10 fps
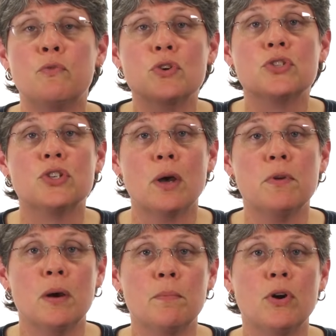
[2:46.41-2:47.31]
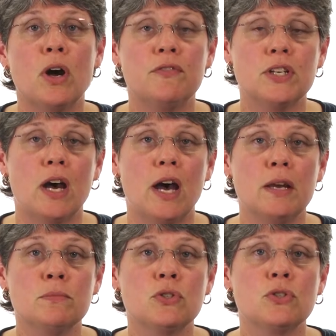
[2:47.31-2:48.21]
for some number of
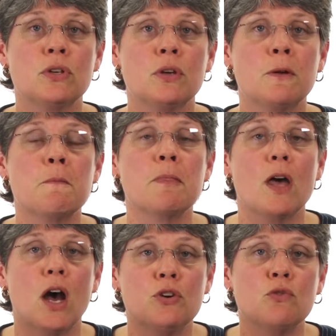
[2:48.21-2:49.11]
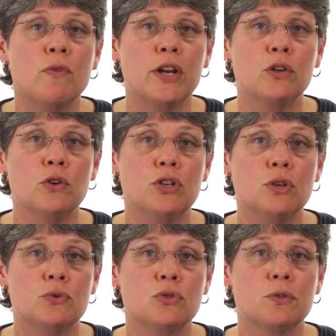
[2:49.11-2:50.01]
times under regular
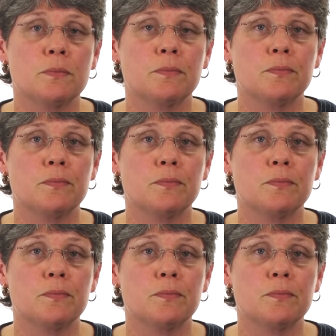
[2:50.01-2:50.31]
use.